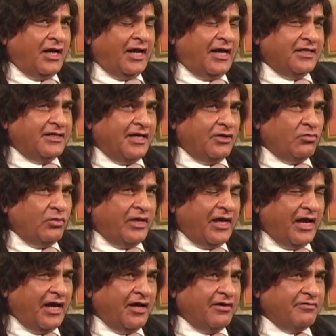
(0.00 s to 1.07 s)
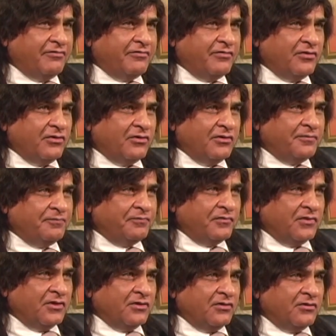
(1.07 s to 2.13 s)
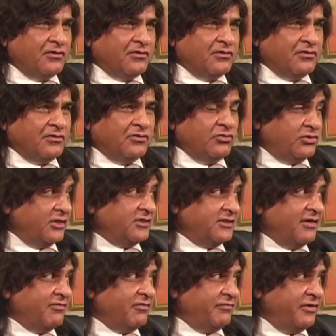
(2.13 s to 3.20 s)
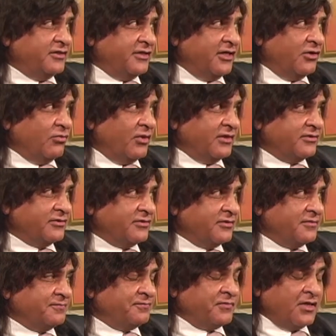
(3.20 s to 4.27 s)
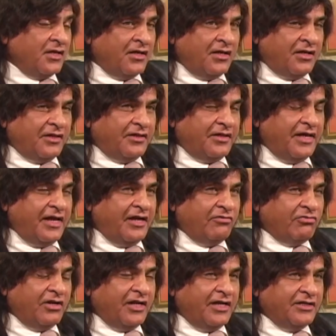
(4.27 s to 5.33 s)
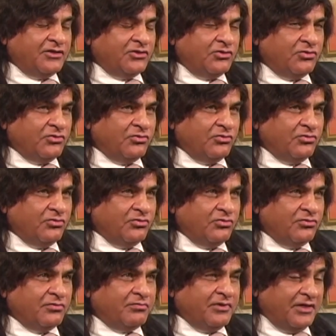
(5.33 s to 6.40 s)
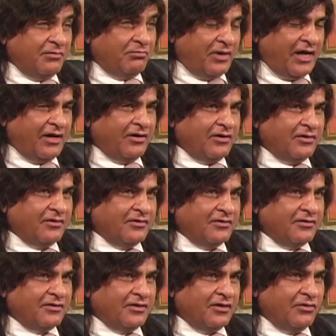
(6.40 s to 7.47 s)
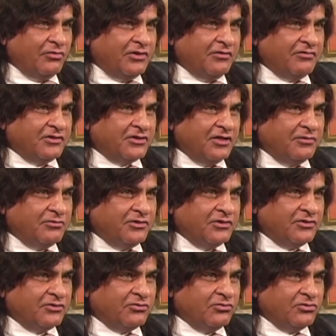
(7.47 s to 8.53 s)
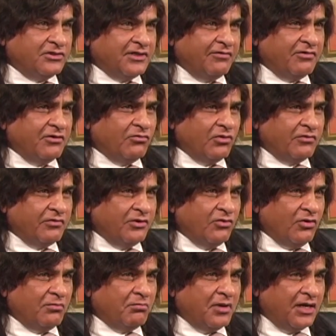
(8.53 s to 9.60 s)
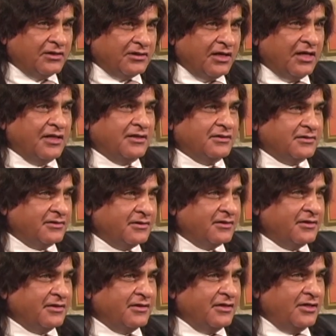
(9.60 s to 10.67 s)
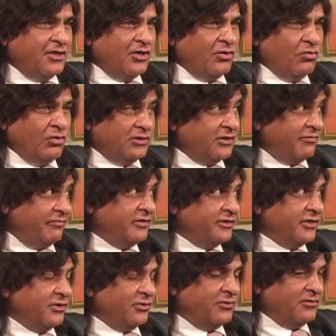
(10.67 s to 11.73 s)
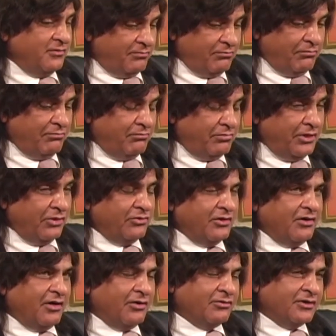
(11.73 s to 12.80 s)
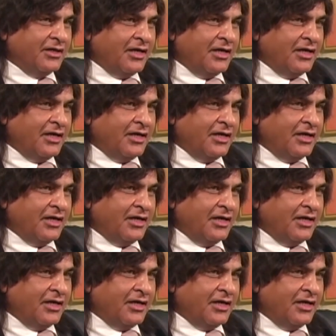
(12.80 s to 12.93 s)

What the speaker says: And then we have, you said 7 physical ones. They relate to, in parallel with our scriptures, to 7 what we call patals, which are physical, below the ground.